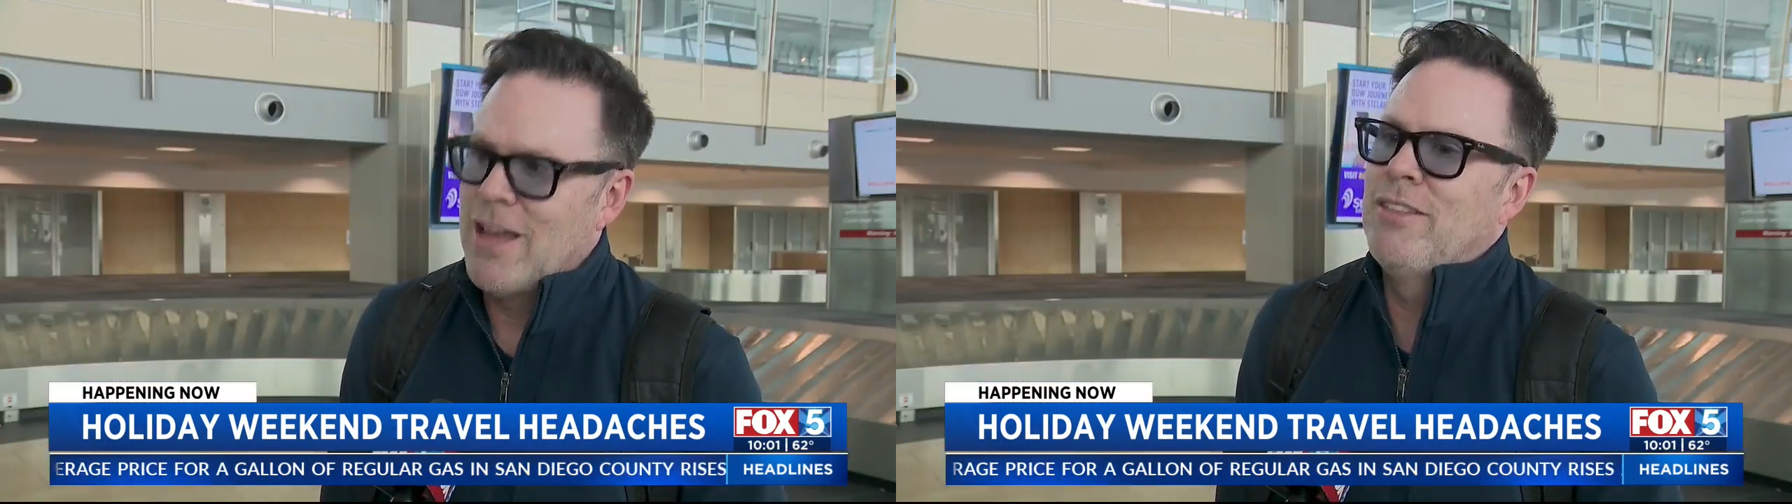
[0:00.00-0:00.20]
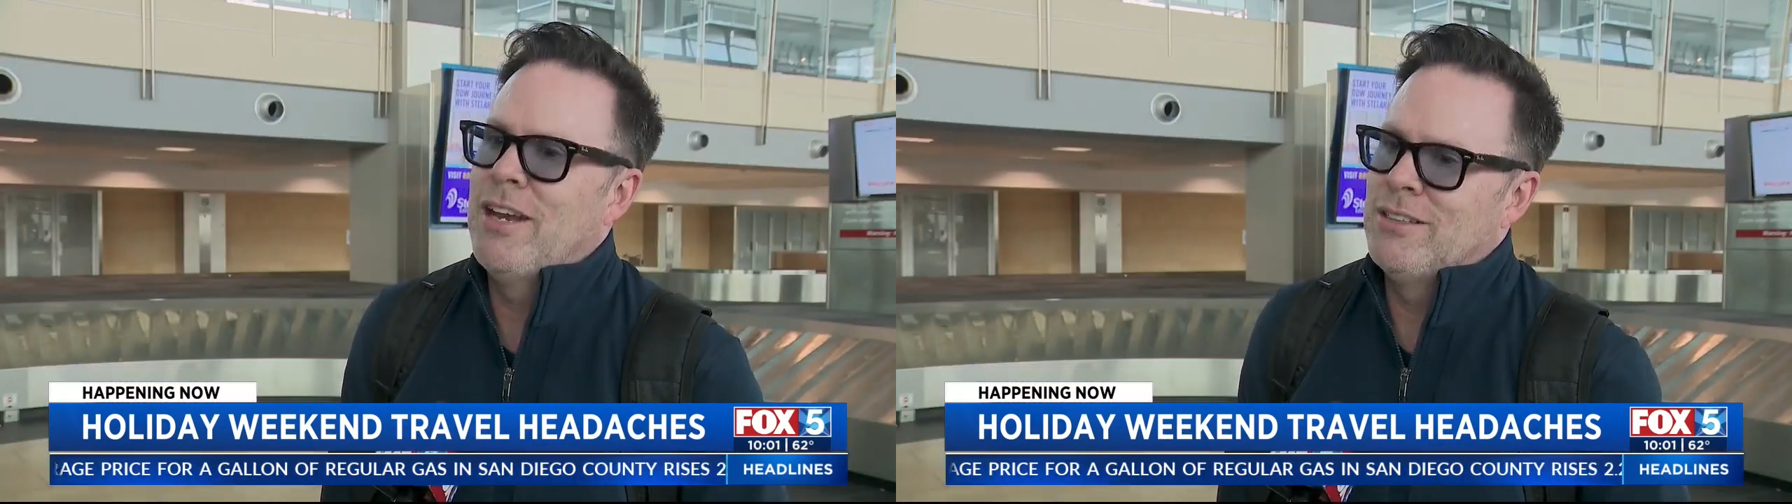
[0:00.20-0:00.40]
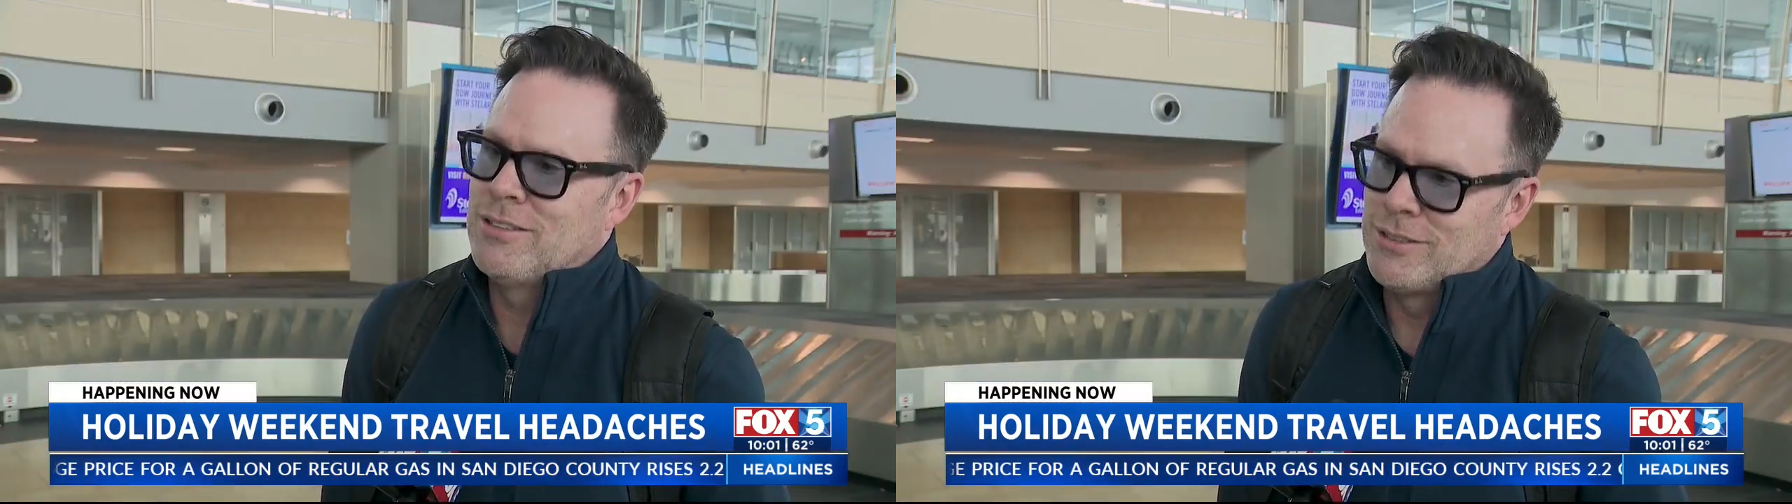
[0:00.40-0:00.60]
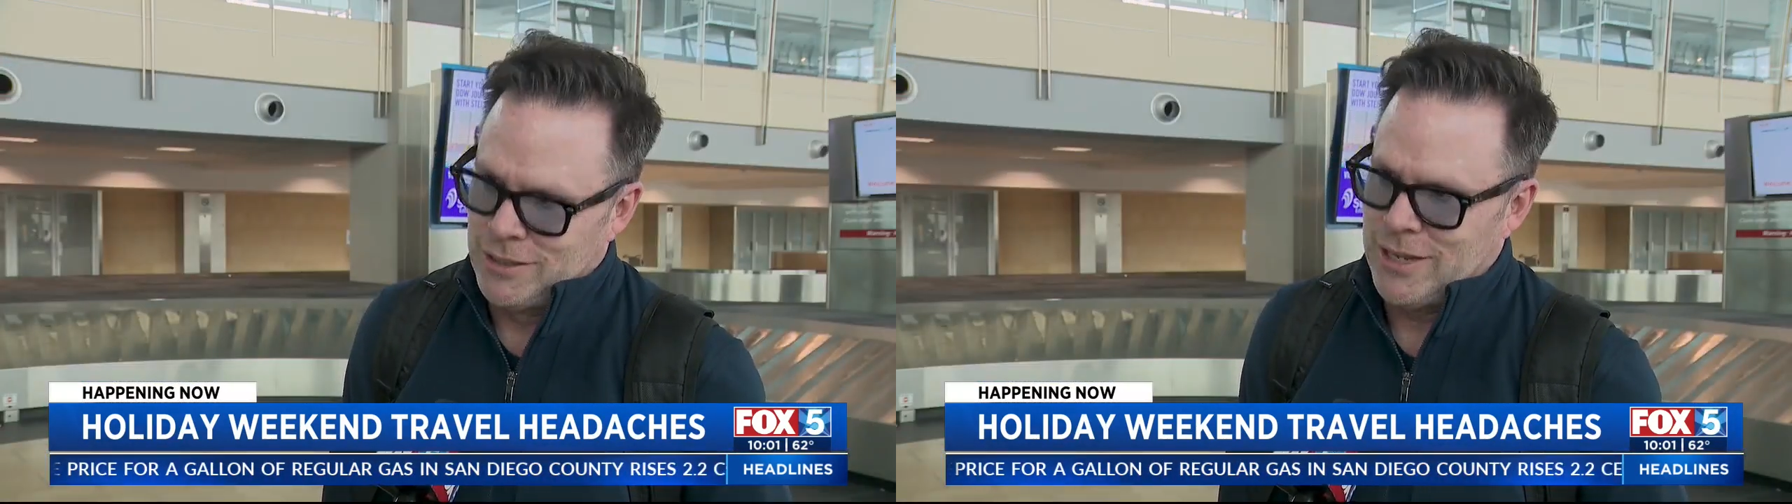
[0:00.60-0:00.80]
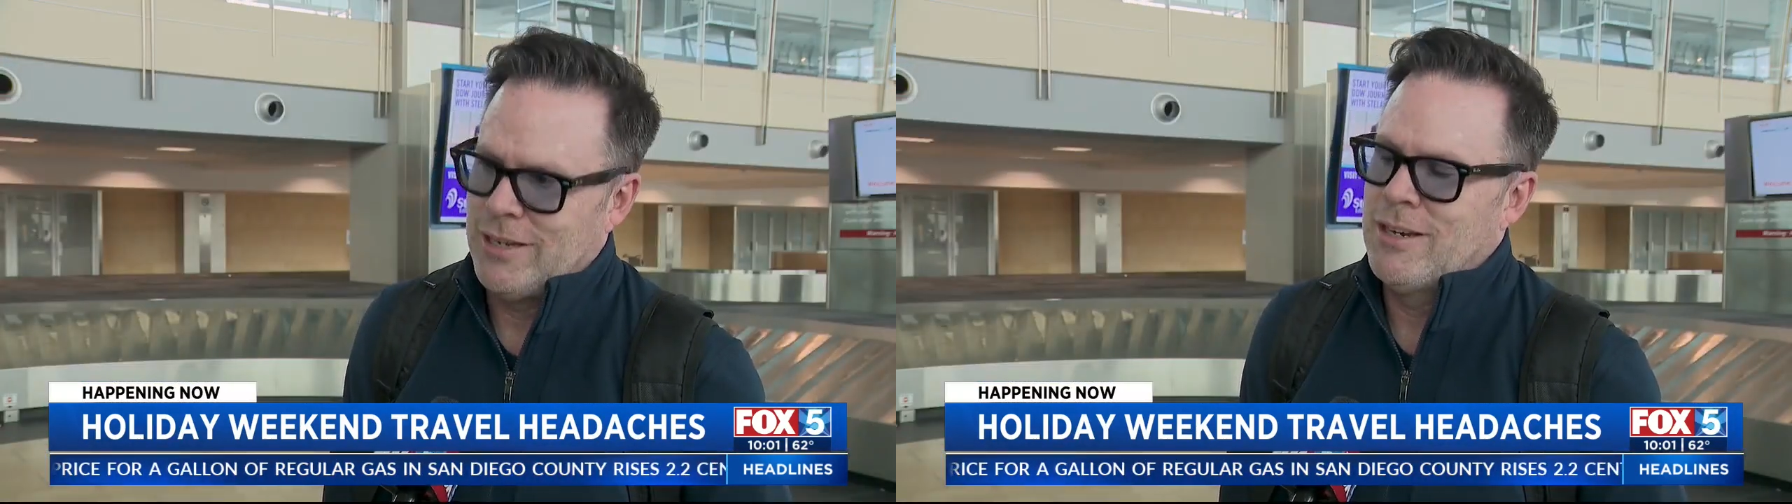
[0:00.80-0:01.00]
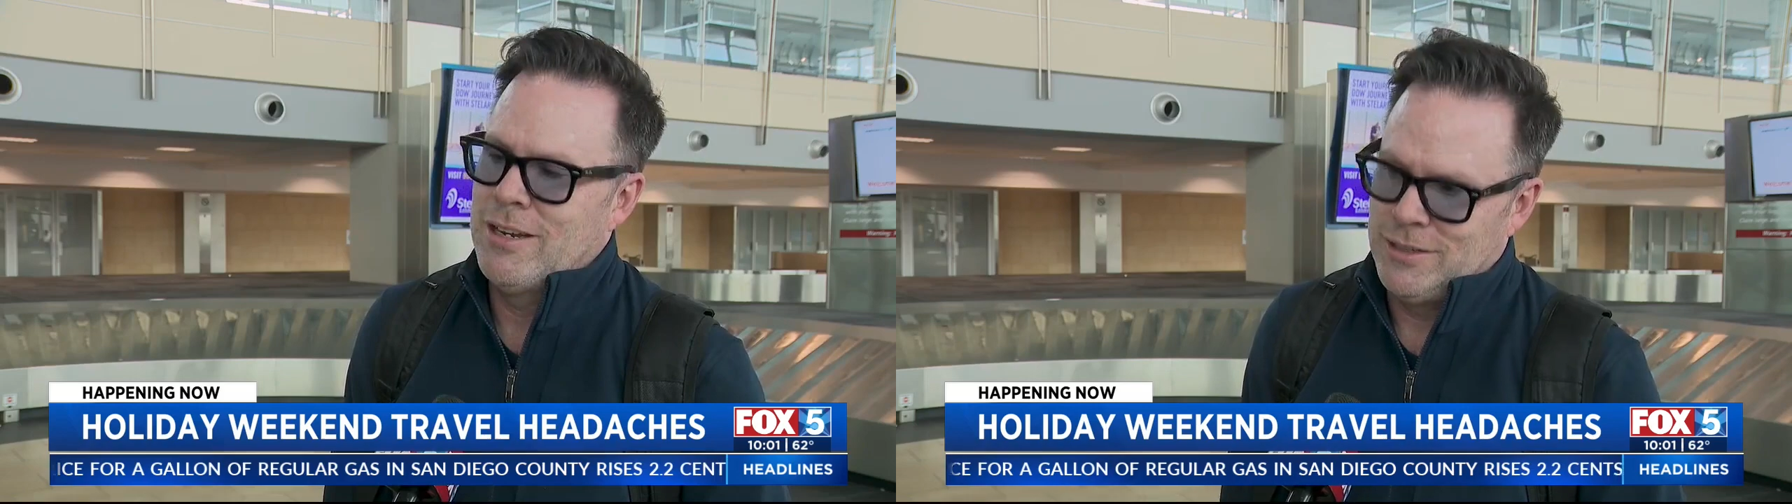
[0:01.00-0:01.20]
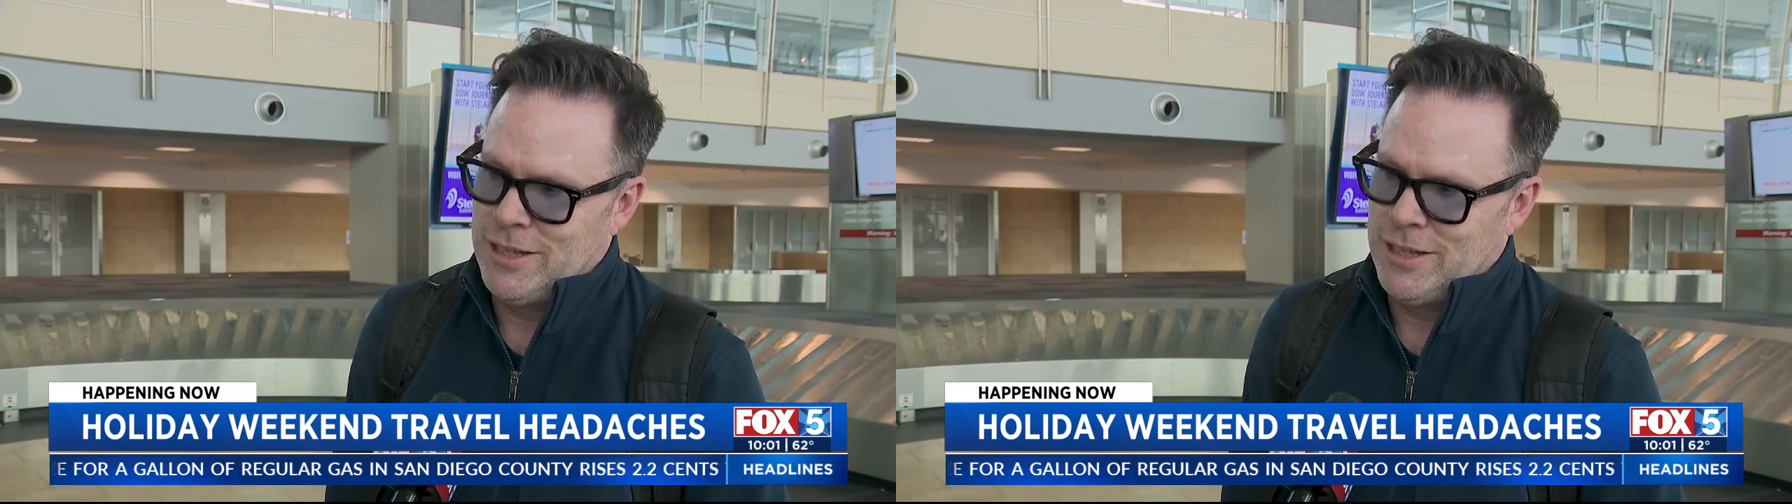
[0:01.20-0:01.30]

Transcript: and then it's delayed and